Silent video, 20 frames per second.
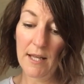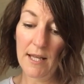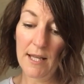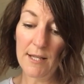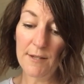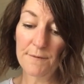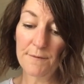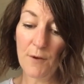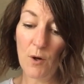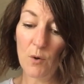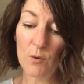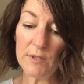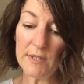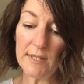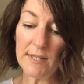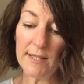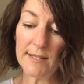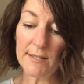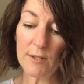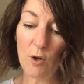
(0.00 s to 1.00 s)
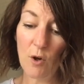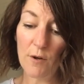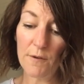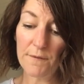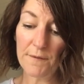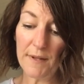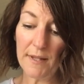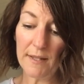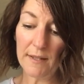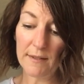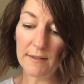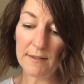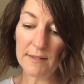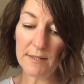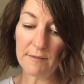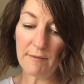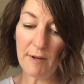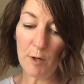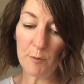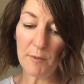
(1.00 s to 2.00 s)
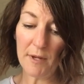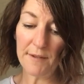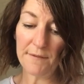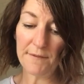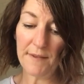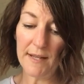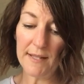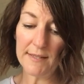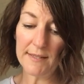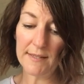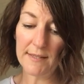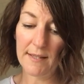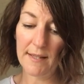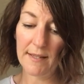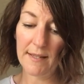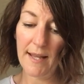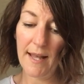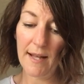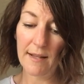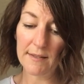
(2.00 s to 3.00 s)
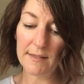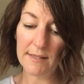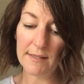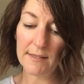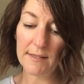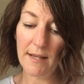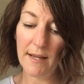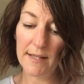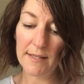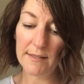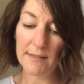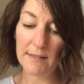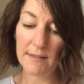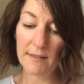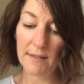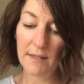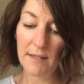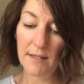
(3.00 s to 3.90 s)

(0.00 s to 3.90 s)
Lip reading: He folded his long fingers around my fist and held it tight,